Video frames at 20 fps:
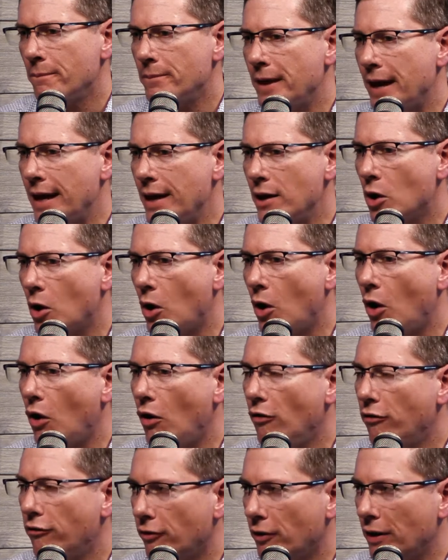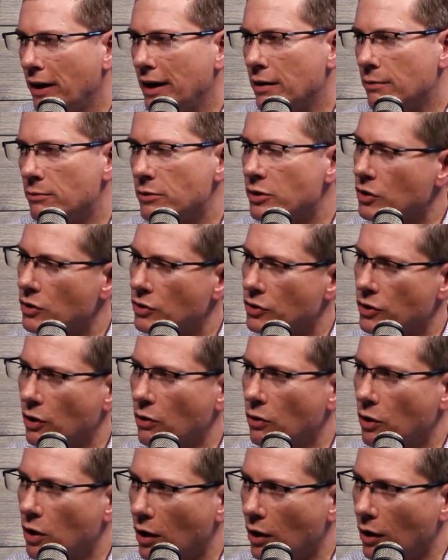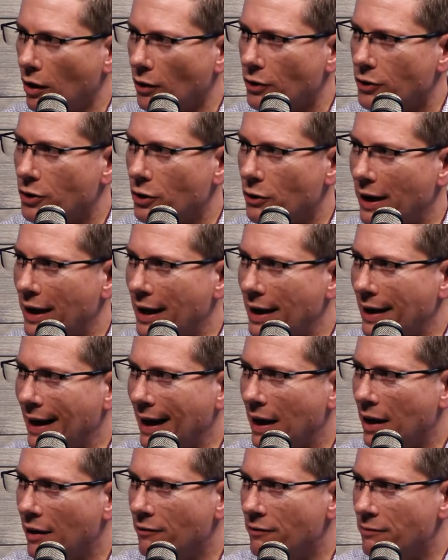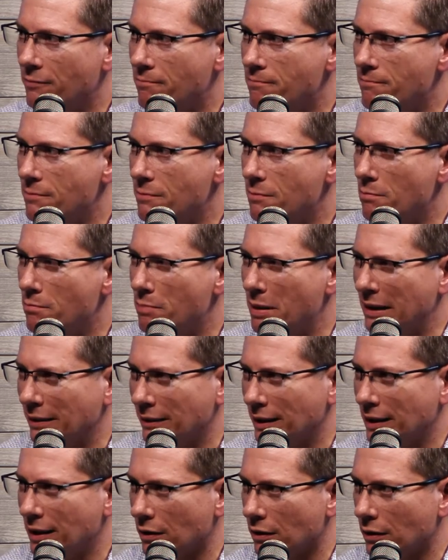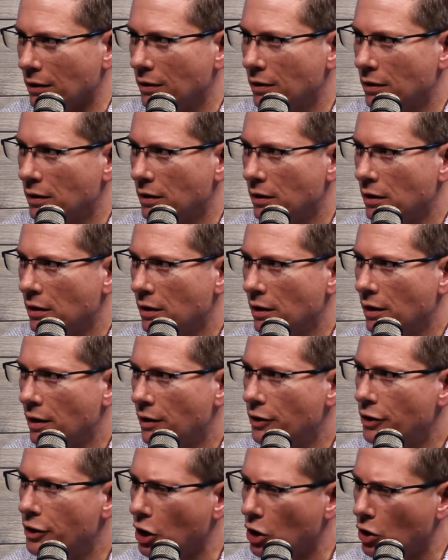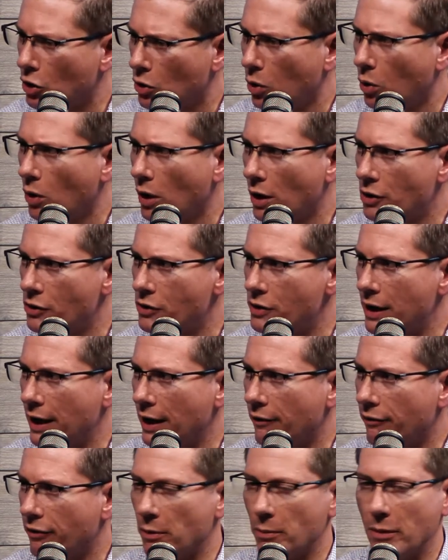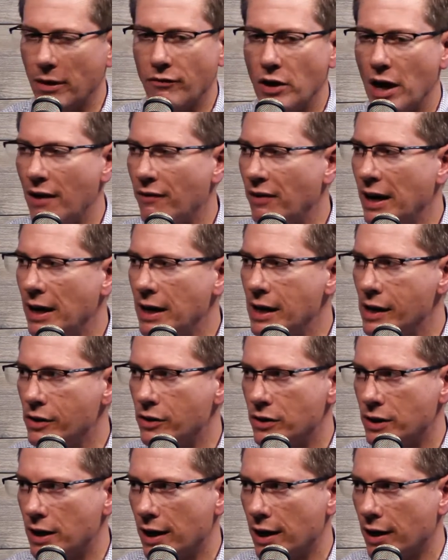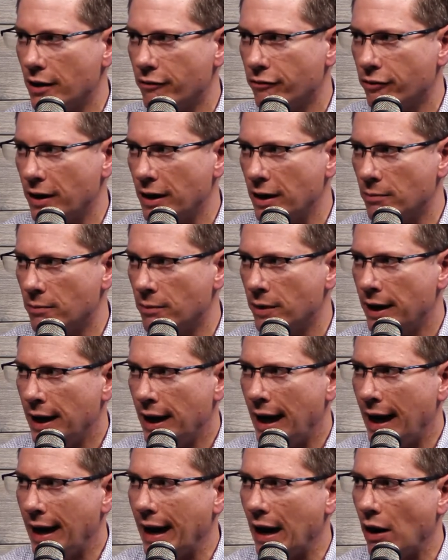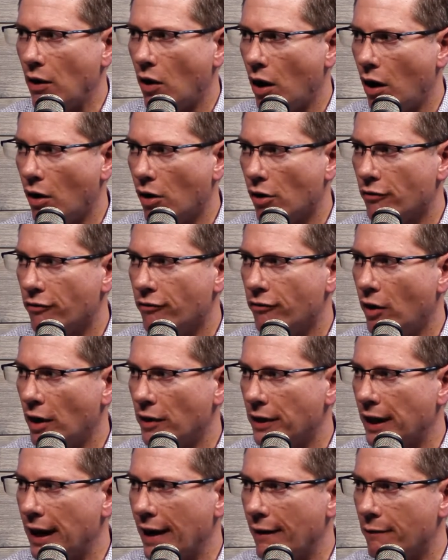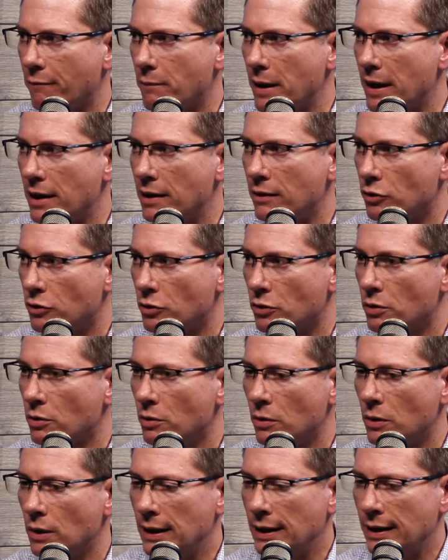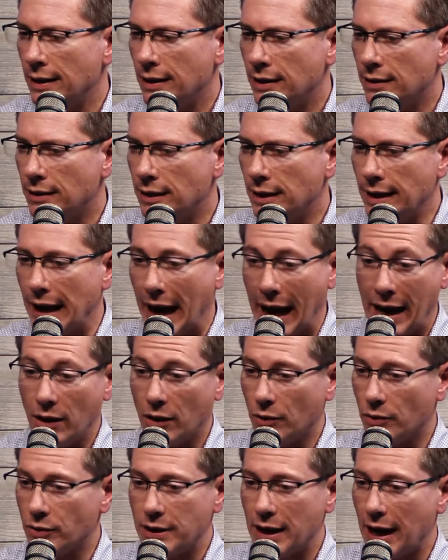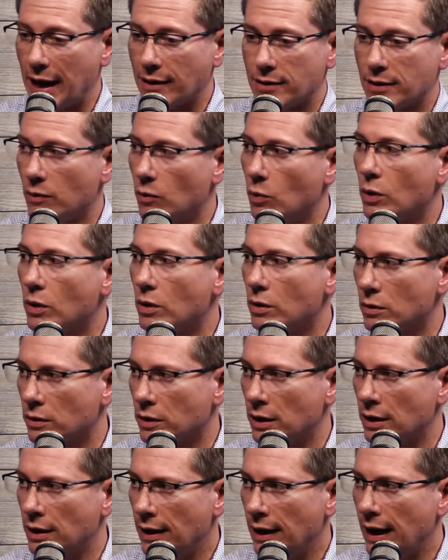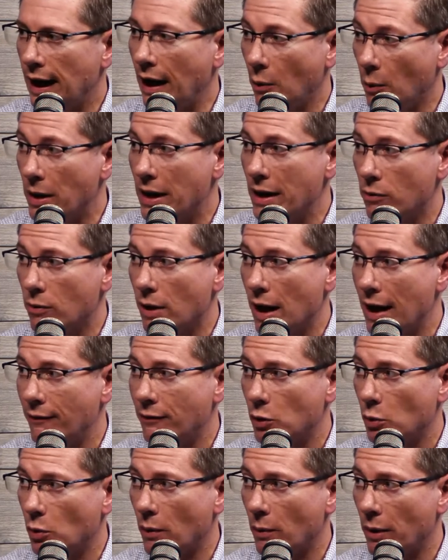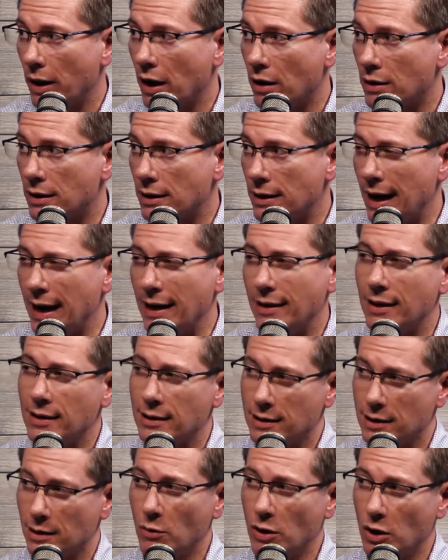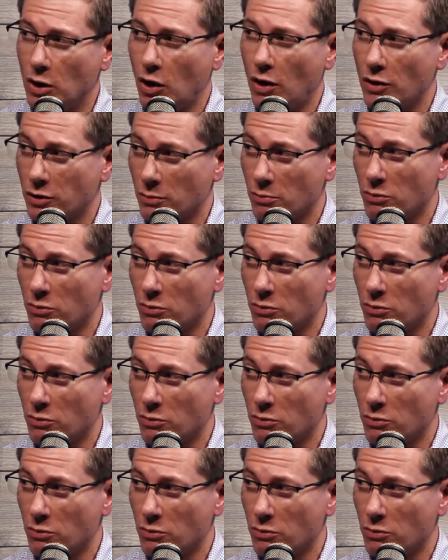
they call freedoms so-called, so they kind of belittle the core understanding of freedom. If you have any understanding of freedom and how hard fought they have been through the Anglo-Saxon world, how we arrived where we are today, and then someone calls them